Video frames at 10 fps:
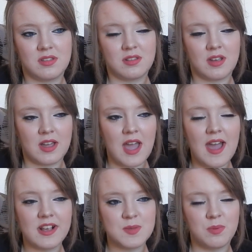so I
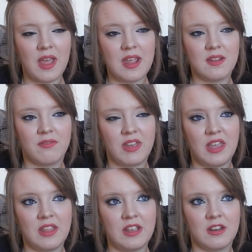can't explain the
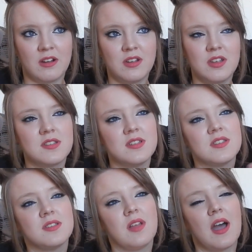feeling, you know. It's
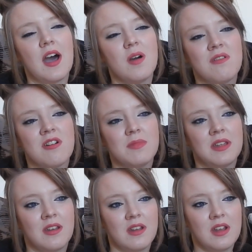just
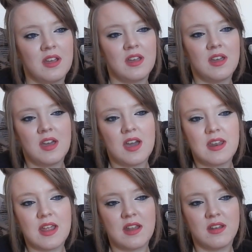heartwarming.
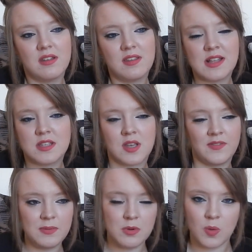And then they answer a
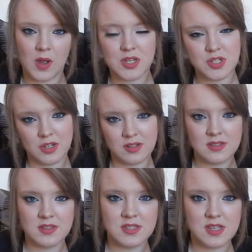few more
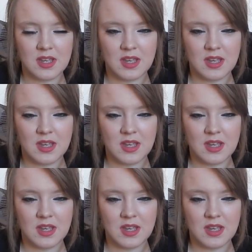questions